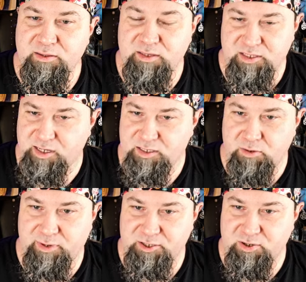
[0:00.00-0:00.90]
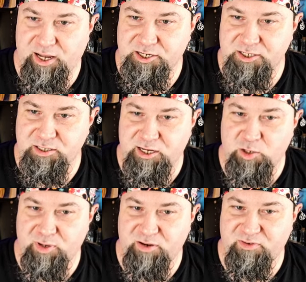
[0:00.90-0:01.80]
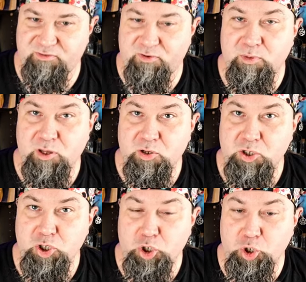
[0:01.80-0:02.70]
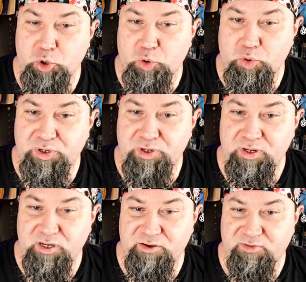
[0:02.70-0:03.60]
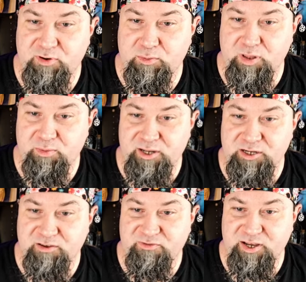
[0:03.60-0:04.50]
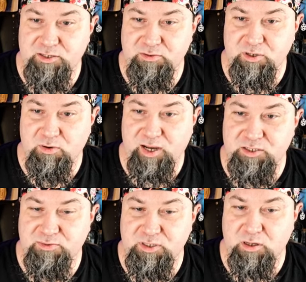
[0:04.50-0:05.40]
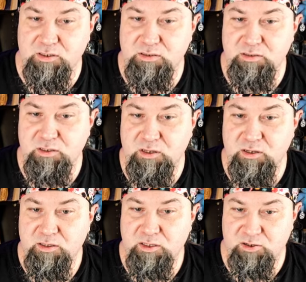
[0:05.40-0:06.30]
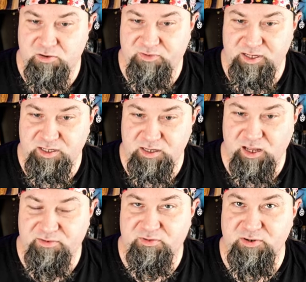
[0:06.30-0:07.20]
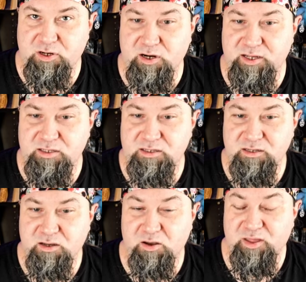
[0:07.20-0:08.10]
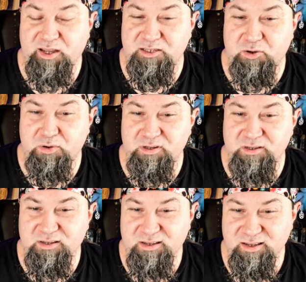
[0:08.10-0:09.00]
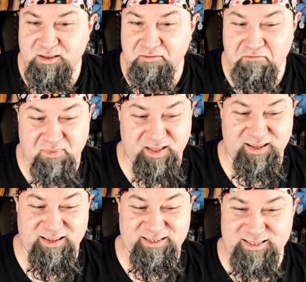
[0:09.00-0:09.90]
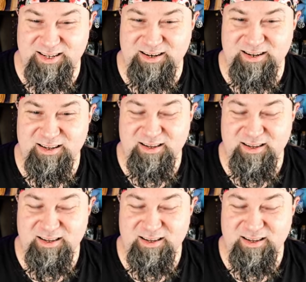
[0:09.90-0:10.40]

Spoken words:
This takes no extra action, and you benefit from two different blood magic effects you know as a result. The two effects can have different targets. Oh, that's cool. That's neat.